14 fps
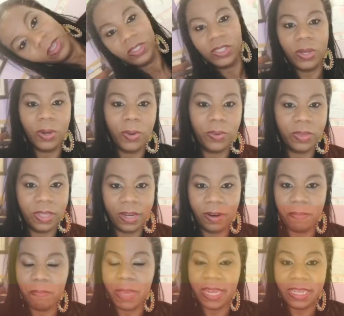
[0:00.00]
So there are
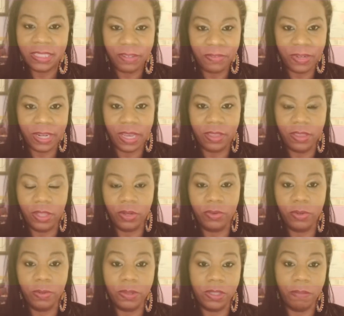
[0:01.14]
many different ethnic
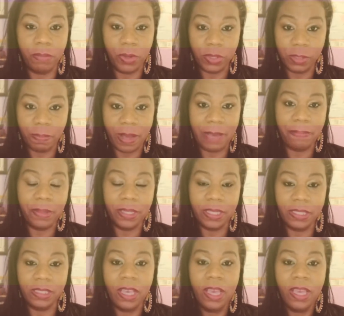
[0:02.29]
groups. The most populous